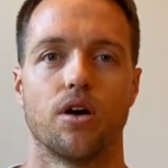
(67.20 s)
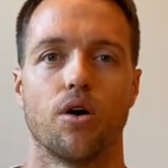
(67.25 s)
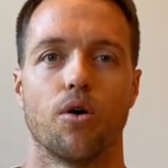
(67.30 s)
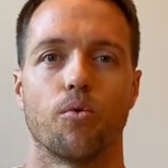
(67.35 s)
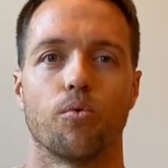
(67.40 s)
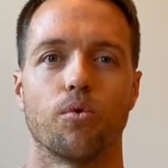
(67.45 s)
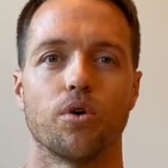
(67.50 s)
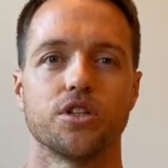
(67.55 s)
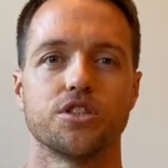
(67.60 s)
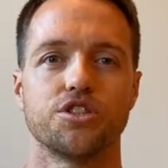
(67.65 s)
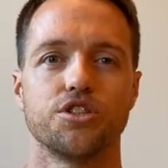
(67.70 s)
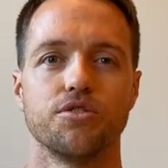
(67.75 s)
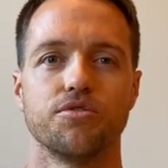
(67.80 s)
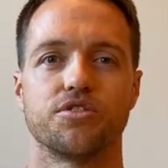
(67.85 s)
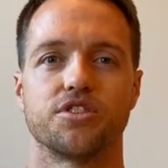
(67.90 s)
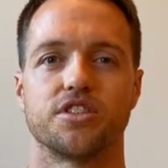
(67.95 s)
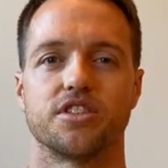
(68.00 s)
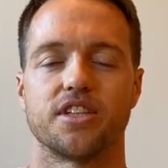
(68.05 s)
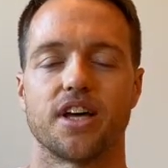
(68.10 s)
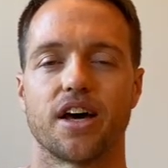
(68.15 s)
Once you've
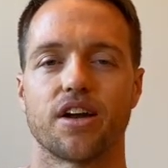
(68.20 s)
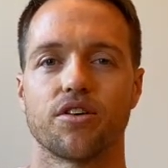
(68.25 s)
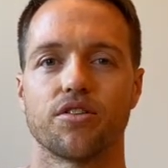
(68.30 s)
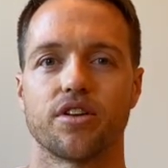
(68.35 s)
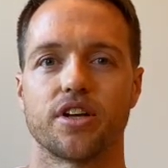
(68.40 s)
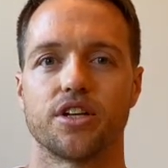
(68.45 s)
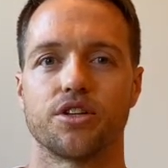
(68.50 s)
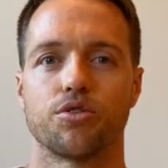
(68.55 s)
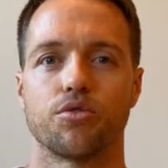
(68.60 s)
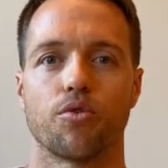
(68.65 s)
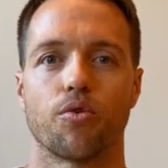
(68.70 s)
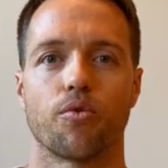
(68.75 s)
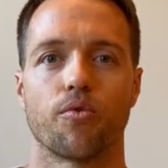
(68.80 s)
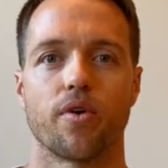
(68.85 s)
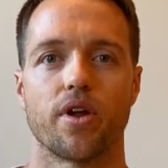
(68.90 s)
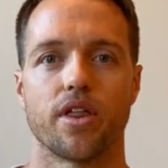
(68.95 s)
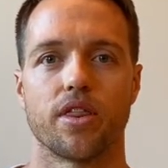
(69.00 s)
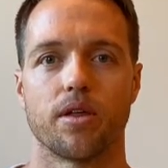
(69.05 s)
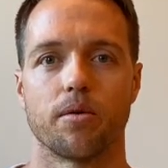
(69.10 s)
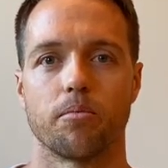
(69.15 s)
settled into a
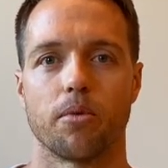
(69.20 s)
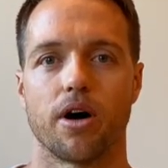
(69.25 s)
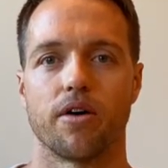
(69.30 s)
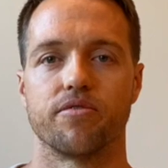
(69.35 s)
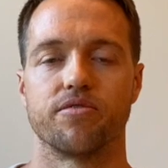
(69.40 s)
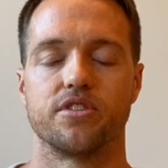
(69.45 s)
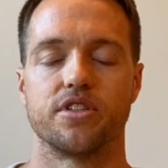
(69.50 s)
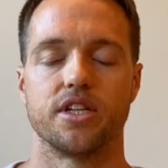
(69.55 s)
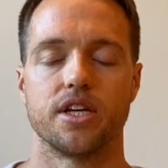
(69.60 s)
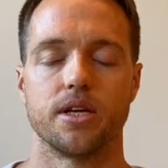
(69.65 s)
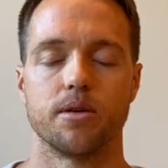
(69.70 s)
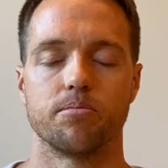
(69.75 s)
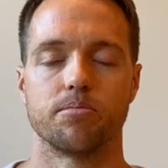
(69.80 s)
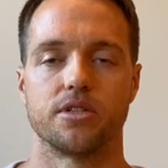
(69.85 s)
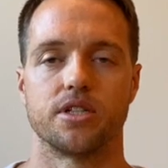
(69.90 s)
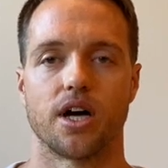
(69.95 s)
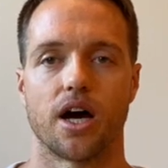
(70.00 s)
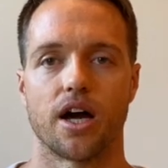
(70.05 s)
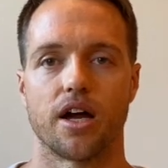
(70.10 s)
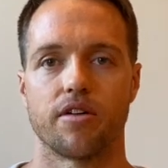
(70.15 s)
rhythm of deep
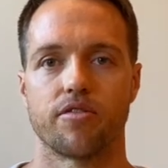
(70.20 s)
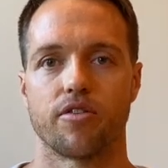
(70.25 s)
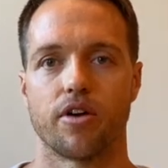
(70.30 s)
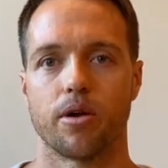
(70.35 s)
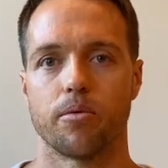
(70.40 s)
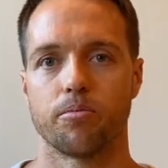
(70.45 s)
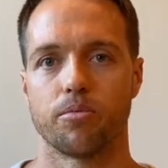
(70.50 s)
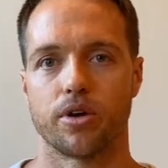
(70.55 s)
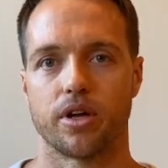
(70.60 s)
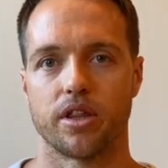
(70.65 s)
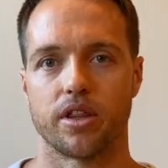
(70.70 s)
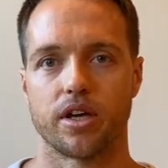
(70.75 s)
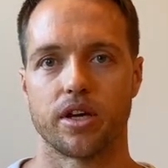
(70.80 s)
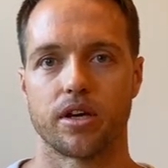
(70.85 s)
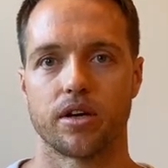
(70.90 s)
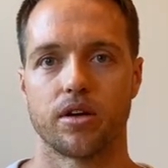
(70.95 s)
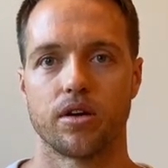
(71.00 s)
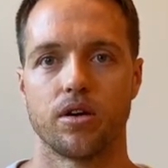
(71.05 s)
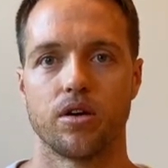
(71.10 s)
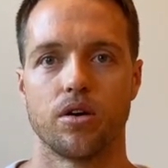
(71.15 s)
diaphragm breathing,
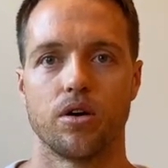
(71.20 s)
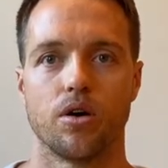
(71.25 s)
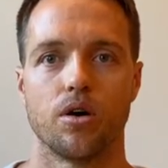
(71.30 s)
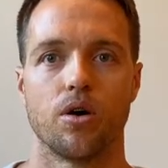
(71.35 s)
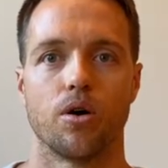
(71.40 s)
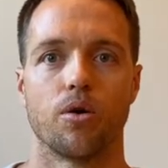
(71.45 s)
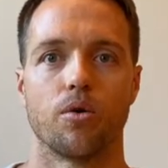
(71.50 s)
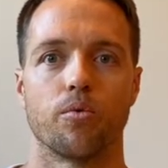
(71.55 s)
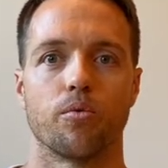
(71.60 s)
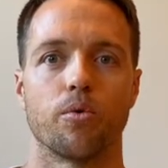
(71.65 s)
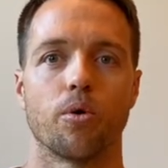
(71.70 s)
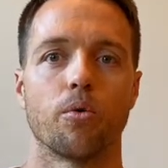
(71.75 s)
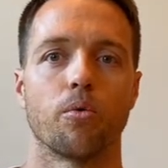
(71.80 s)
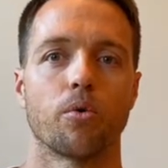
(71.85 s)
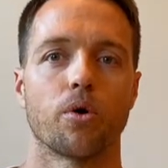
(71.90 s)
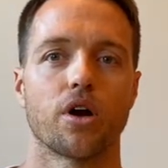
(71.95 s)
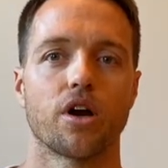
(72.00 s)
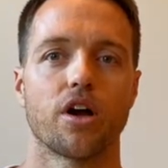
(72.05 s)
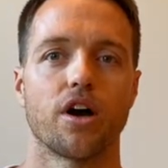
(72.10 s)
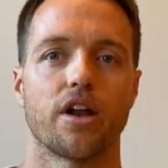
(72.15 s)
we'll
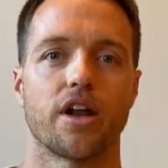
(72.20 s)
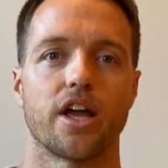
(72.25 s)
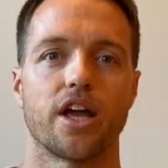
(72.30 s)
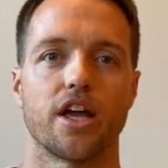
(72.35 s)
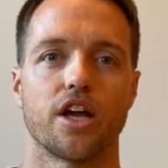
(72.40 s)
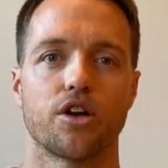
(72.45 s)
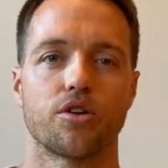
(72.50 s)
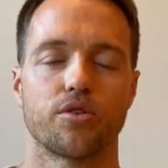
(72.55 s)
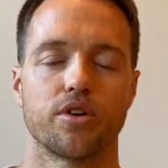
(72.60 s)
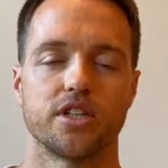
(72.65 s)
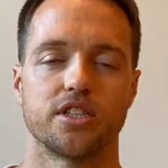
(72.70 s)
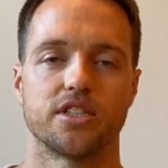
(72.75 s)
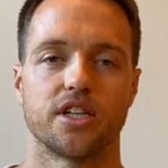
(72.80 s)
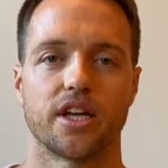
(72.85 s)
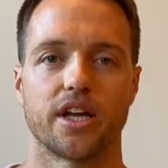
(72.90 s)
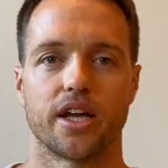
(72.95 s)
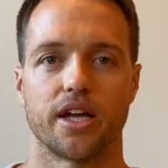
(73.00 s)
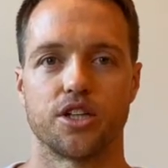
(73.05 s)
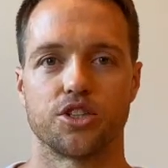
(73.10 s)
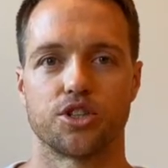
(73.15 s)
work on increasing
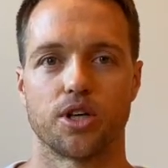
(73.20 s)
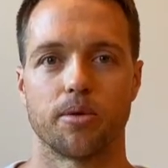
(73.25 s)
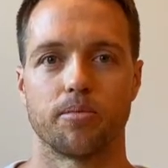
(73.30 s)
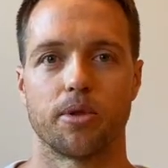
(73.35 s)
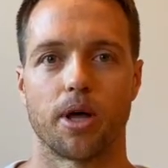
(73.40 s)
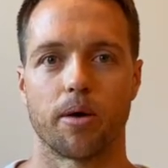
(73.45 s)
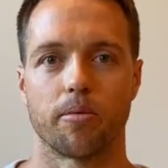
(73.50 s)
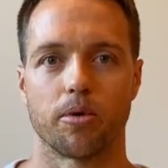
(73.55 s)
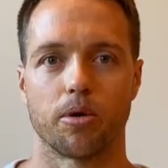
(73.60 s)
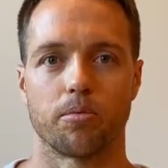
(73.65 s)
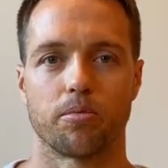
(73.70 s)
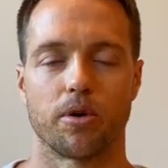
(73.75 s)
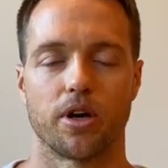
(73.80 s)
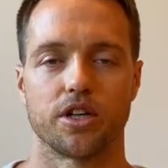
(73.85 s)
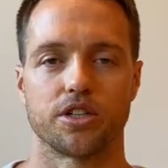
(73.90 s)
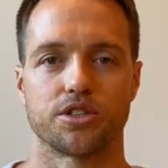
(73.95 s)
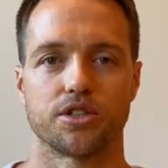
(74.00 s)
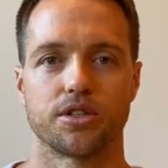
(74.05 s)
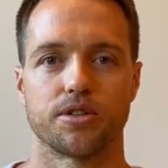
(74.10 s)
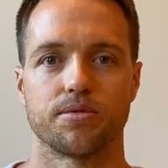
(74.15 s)
intra-abdominal
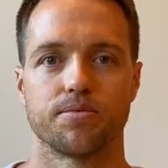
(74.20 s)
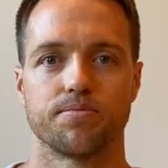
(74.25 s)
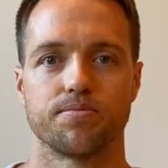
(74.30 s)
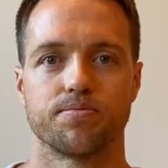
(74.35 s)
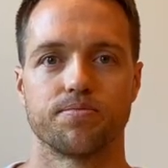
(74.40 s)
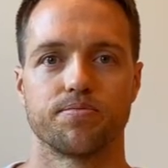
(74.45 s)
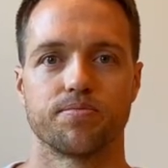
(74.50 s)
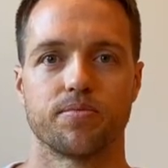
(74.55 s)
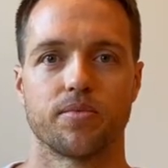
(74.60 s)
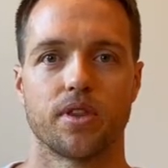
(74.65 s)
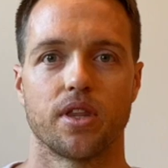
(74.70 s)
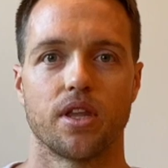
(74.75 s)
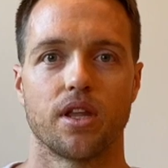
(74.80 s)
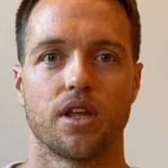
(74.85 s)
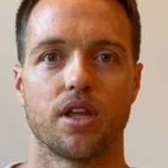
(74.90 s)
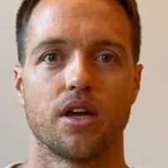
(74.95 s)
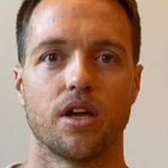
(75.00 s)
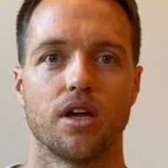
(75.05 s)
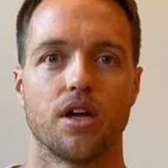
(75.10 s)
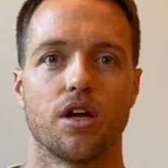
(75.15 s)
pressure.
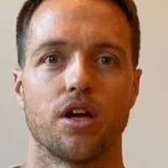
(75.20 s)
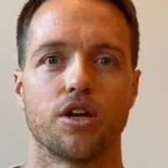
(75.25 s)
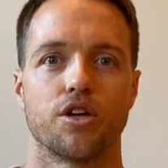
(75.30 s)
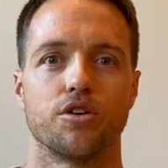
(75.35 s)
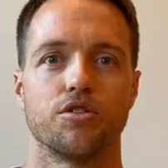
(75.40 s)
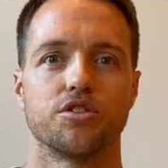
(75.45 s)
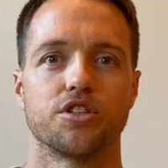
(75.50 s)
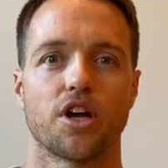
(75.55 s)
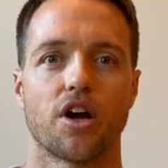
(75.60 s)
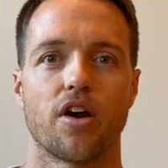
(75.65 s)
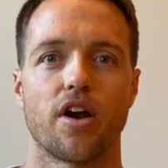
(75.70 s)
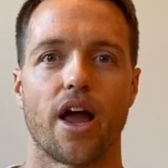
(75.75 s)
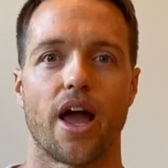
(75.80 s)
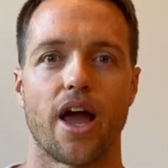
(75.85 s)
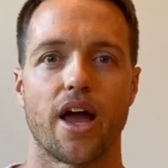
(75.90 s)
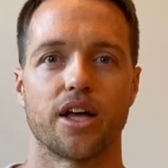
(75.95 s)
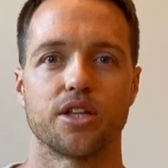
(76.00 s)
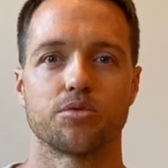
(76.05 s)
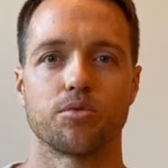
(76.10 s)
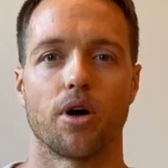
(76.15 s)
Using our
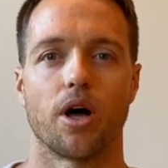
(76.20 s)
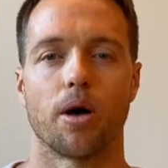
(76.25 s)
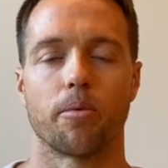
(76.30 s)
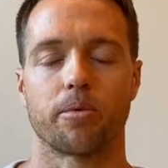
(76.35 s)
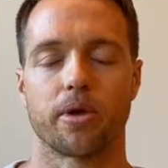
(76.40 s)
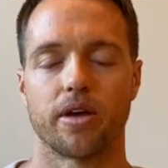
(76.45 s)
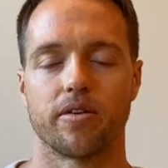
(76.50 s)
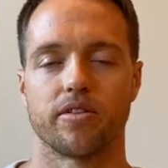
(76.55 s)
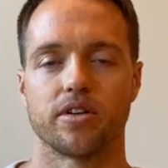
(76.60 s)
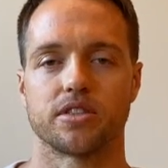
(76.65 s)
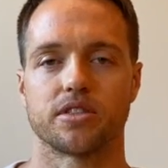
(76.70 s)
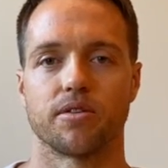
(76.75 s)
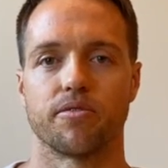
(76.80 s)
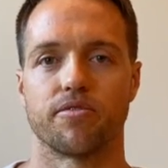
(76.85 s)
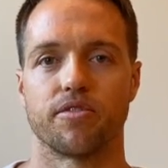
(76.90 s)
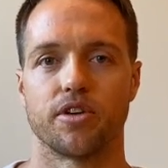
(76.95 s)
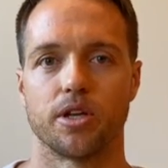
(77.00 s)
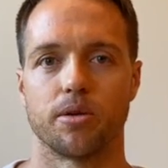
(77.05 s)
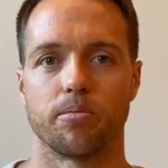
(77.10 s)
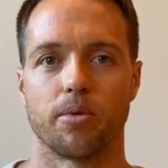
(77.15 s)
hands will help give us some
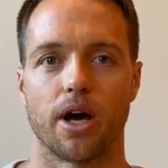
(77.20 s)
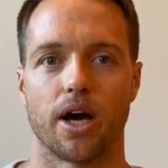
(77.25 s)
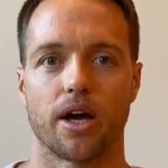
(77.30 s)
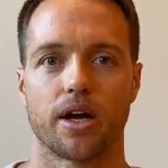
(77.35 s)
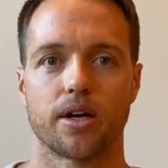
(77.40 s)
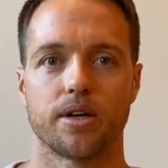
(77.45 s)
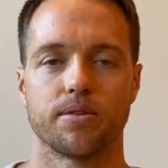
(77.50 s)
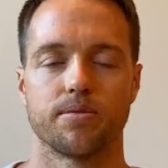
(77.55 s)
feedback.